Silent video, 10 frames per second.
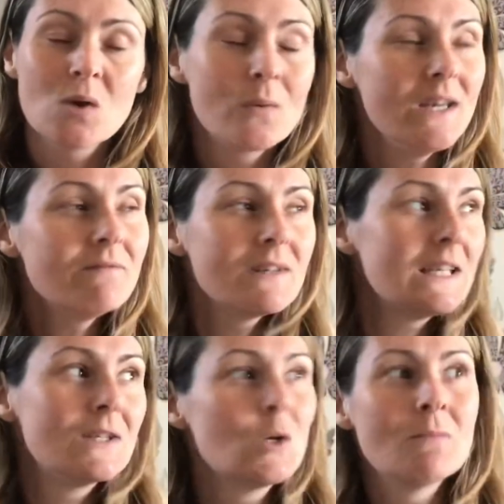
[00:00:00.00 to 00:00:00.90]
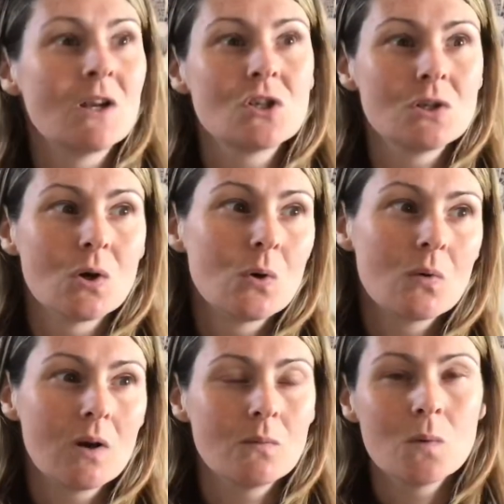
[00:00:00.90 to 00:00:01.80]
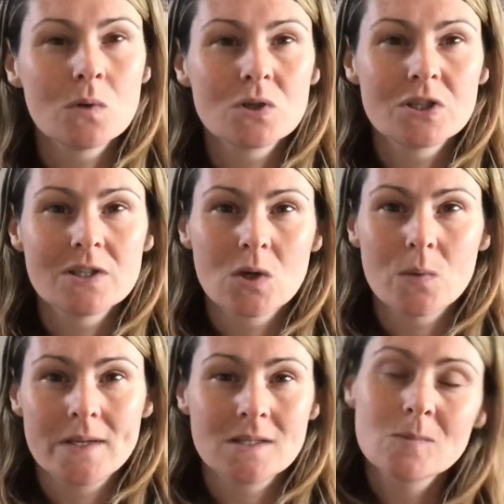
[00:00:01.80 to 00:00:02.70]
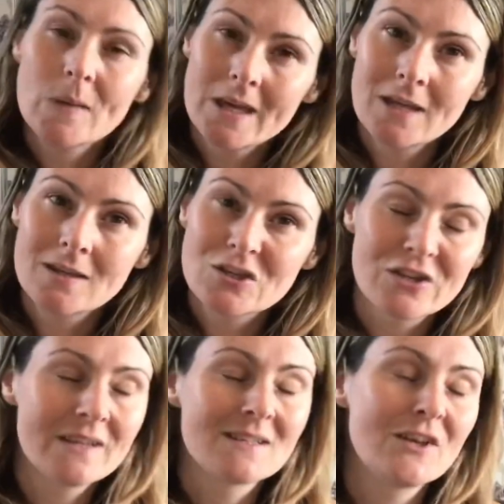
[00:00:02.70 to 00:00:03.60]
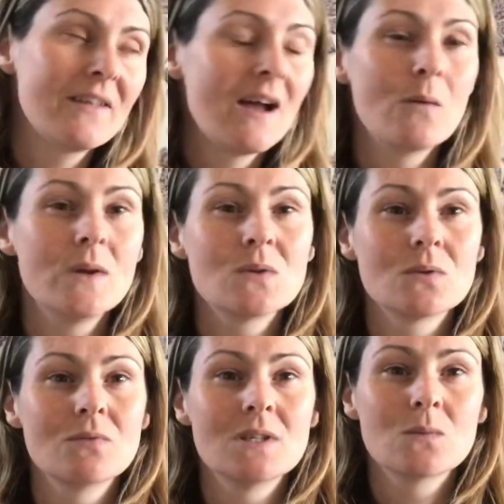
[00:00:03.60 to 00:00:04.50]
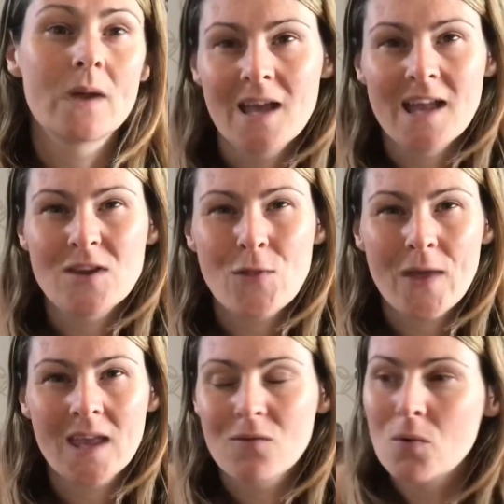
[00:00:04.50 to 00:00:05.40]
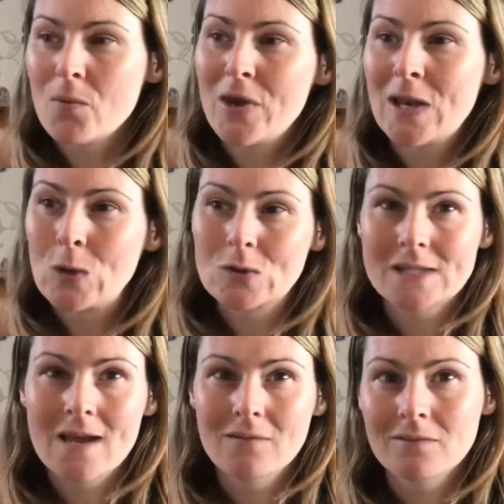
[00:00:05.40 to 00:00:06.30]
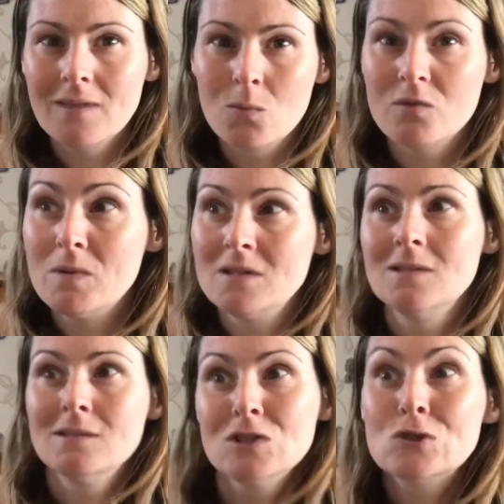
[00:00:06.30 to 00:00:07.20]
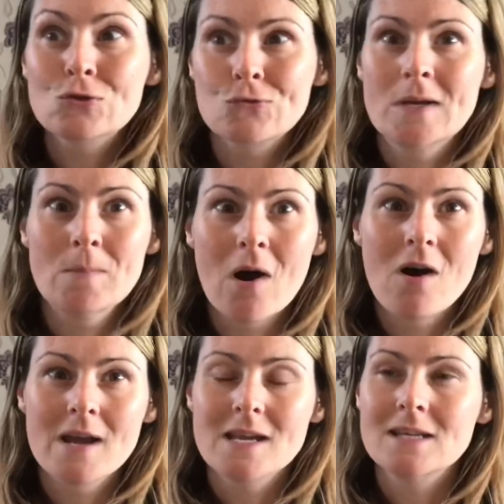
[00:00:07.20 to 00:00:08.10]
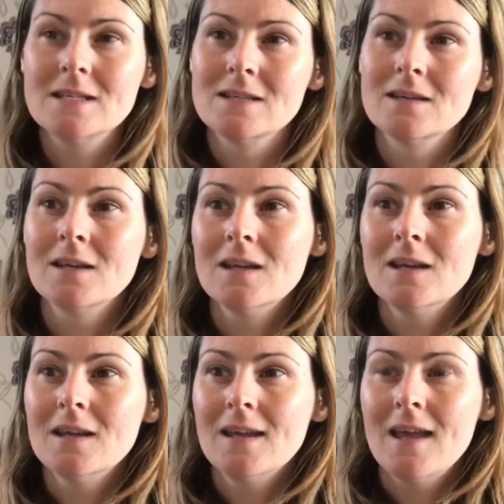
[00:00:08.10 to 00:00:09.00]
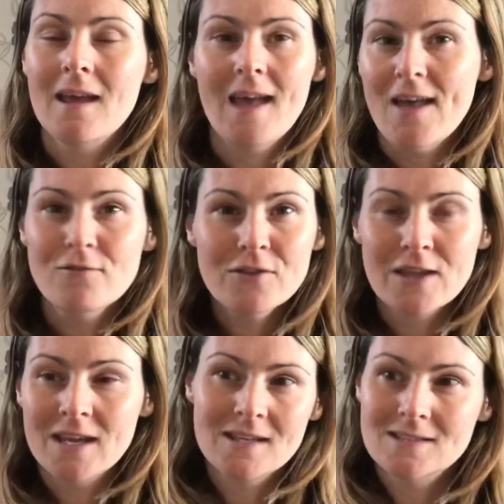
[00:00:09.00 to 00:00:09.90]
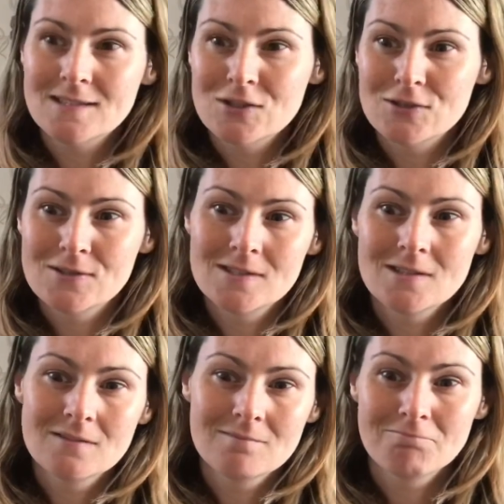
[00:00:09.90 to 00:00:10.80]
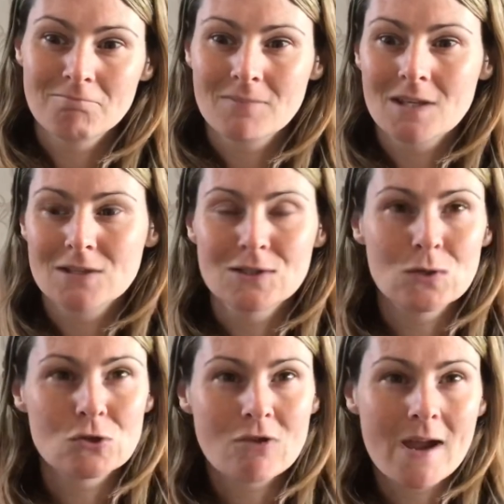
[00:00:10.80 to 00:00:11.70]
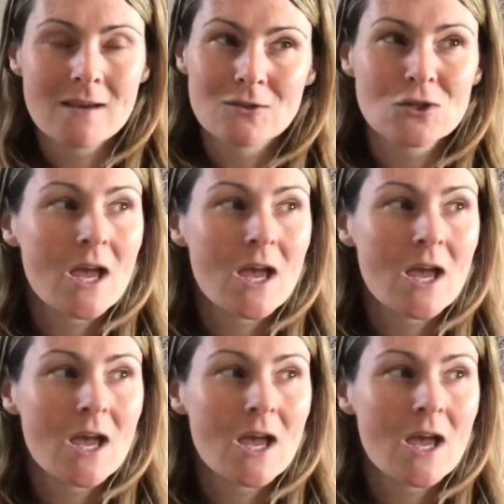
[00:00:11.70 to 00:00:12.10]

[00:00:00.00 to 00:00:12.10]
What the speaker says: We didn't really do much at all. Like, we watched the Queen's speech and things like that, which was really sweet. And you think if we weren't in lockdown, there would have been street parties, and everything is just so strange.